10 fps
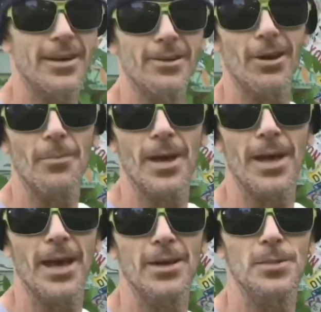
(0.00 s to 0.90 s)
and I grabbed my
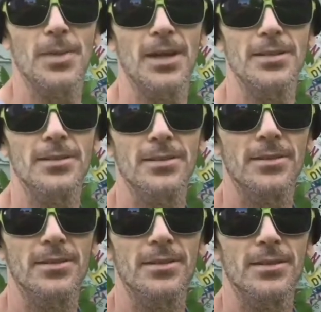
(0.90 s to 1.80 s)
house paints
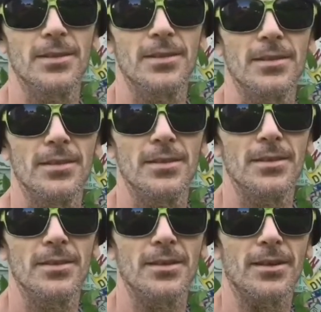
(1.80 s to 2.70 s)

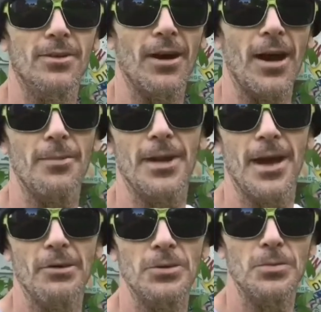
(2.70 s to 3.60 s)
and I grabbed a
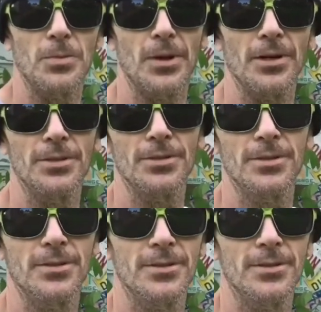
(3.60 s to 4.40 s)
house brush.